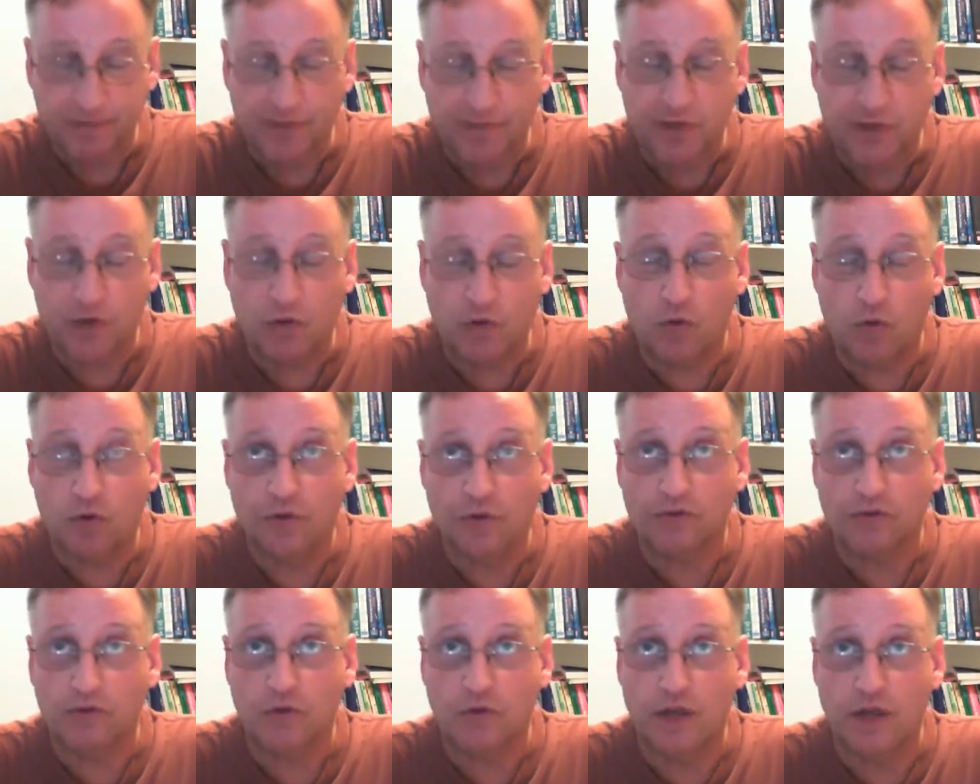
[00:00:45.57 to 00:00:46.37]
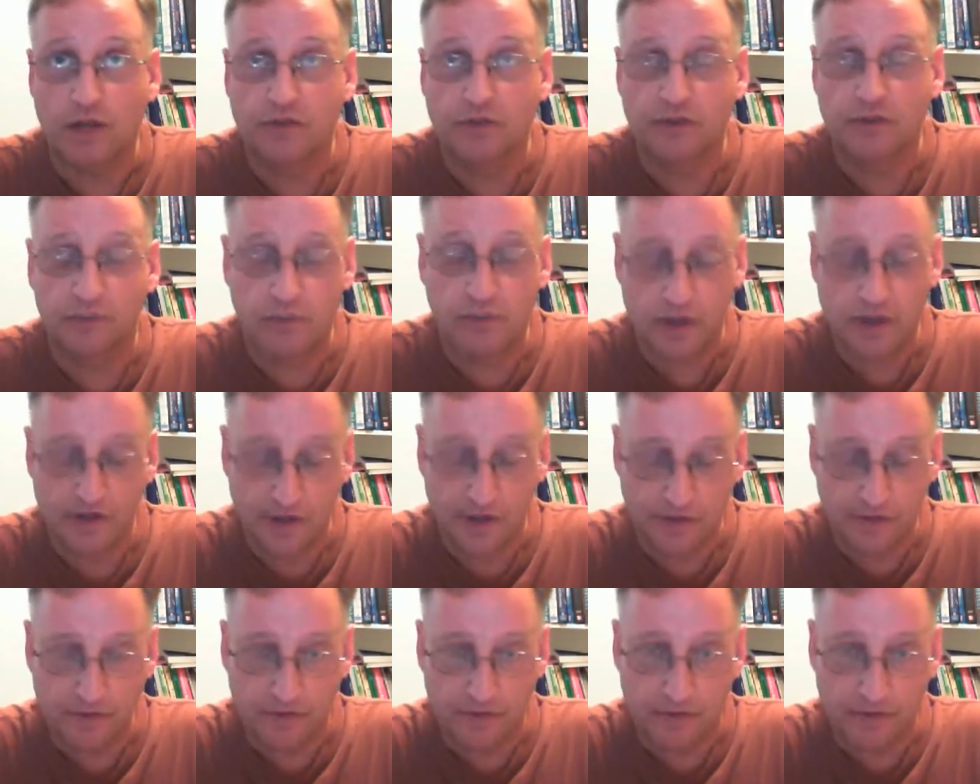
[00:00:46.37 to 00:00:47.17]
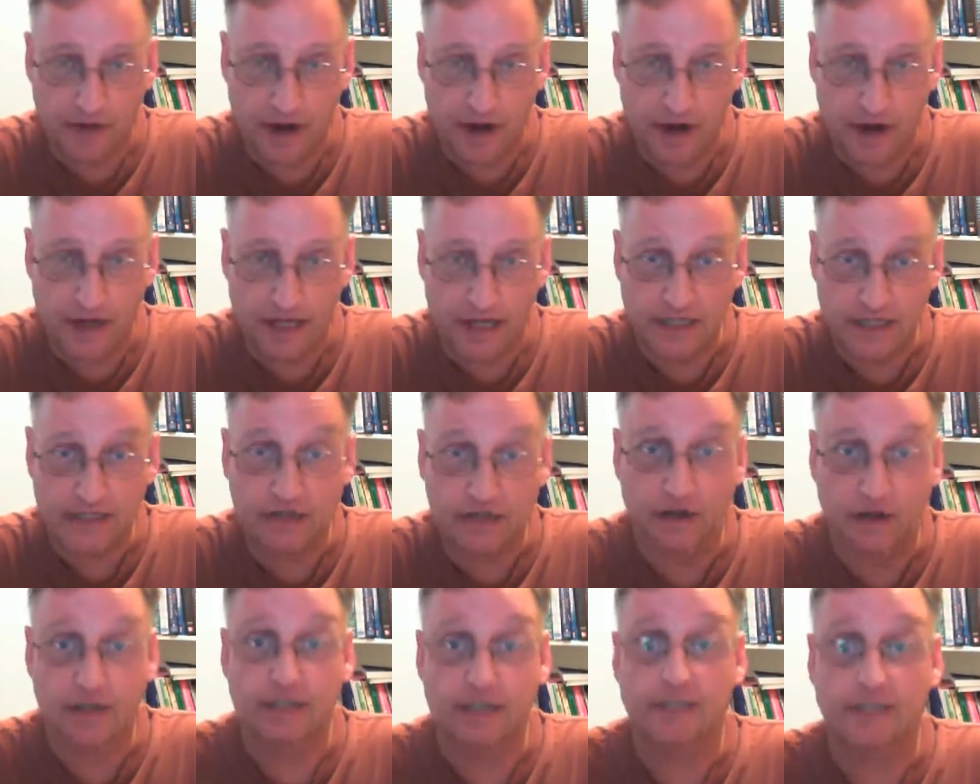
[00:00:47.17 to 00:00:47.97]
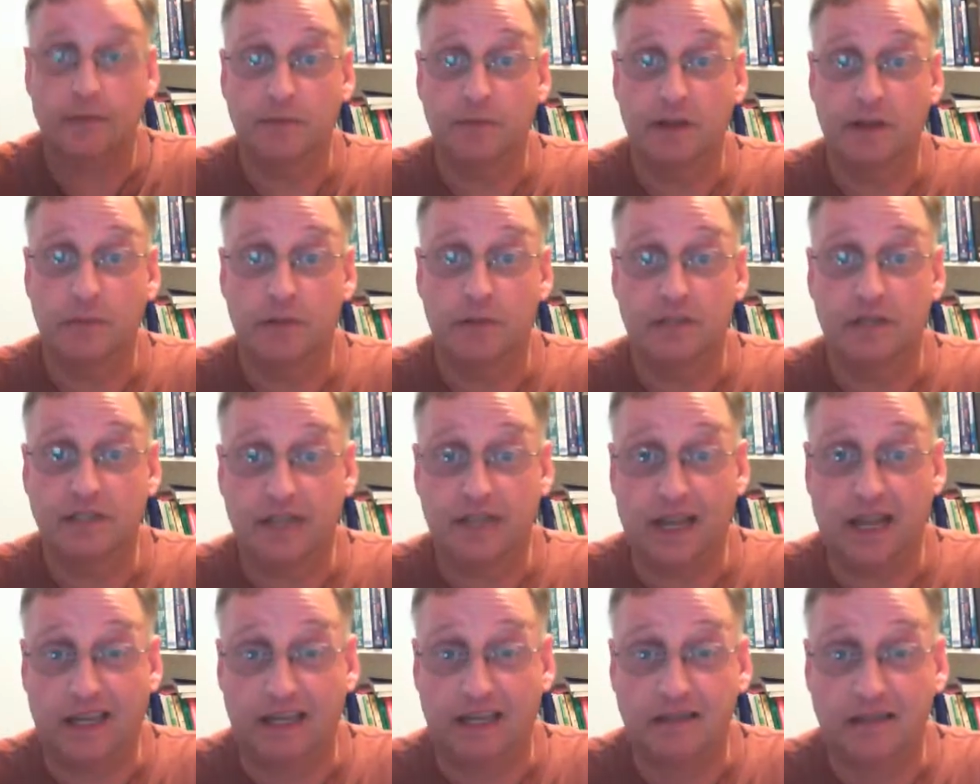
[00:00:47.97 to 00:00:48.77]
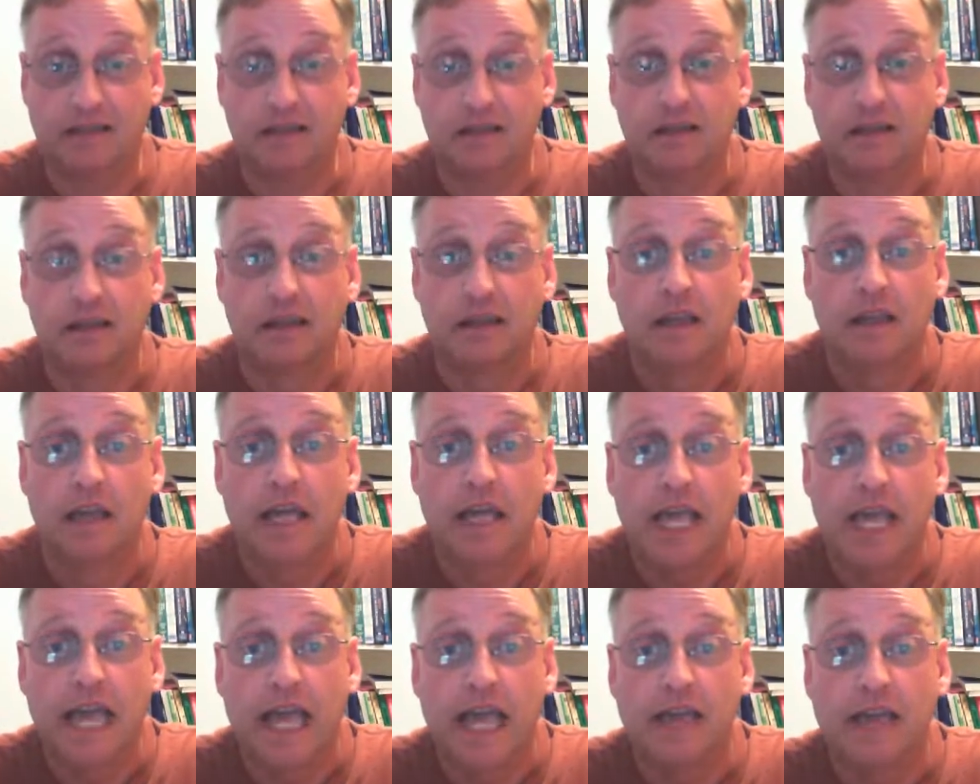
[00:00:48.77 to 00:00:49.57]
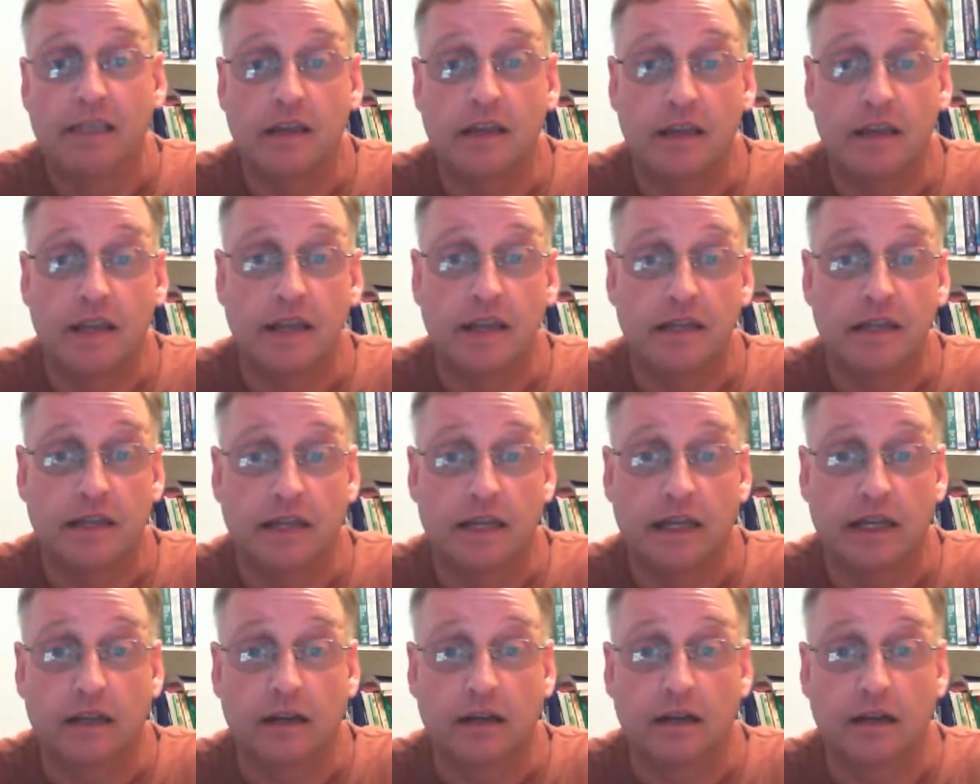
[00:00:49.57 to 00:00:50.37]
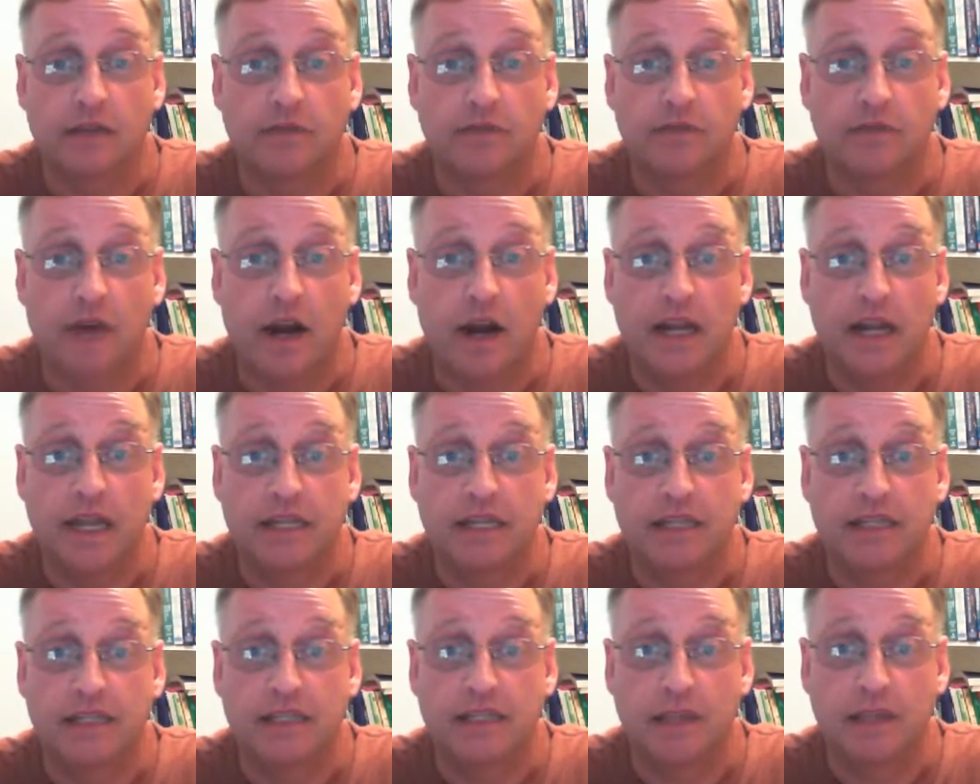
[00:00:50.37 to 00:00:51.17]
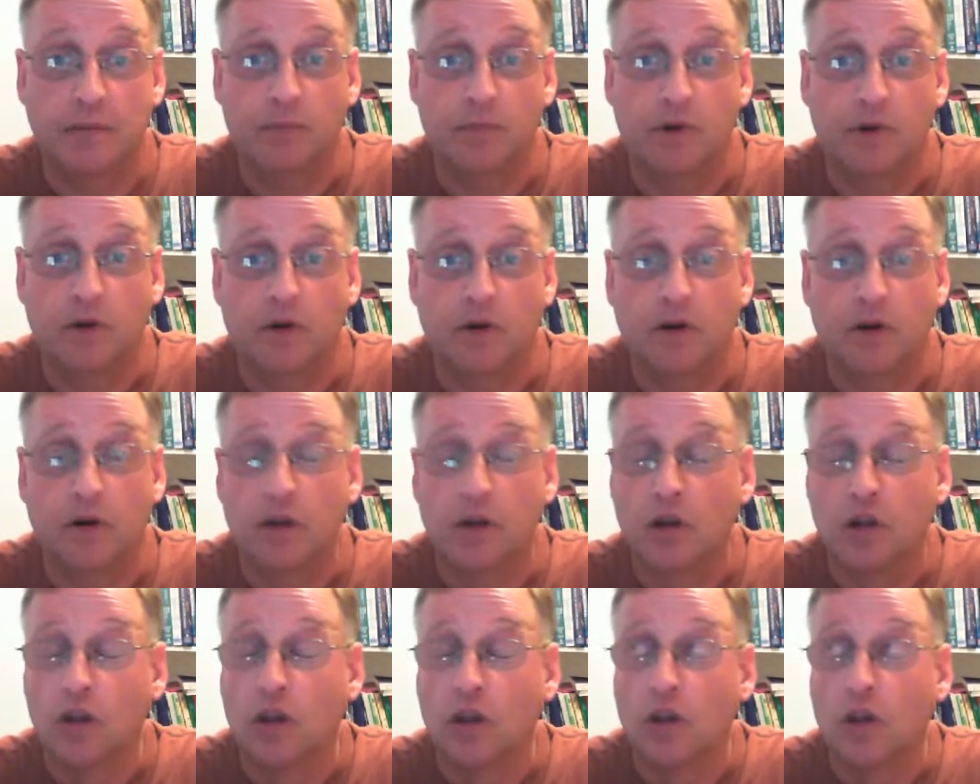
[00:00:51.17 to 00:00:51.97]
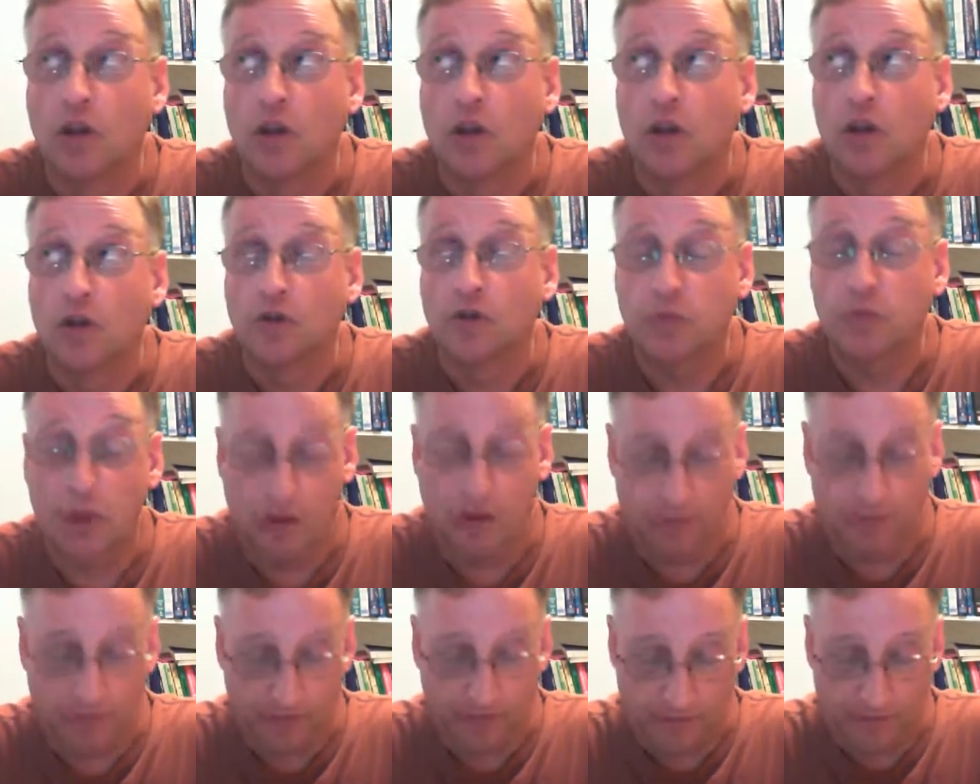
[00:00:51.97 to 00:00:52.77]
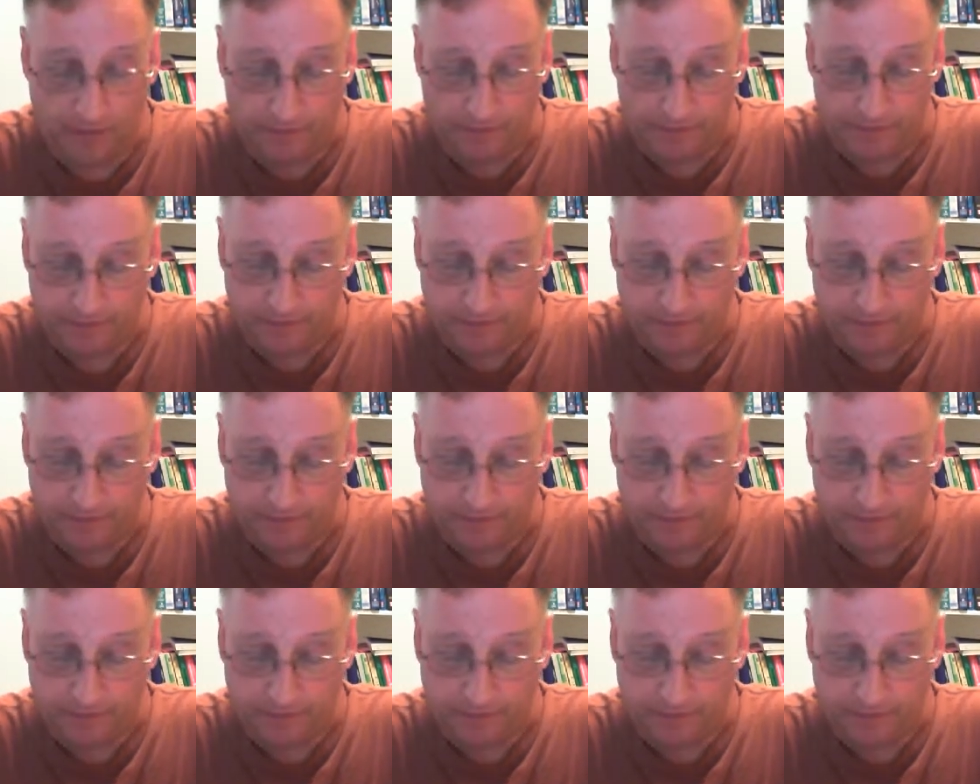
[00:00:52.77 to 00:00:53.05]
The course runs Monday through Friday starting September 2nd and then ending on Friday, December 12th.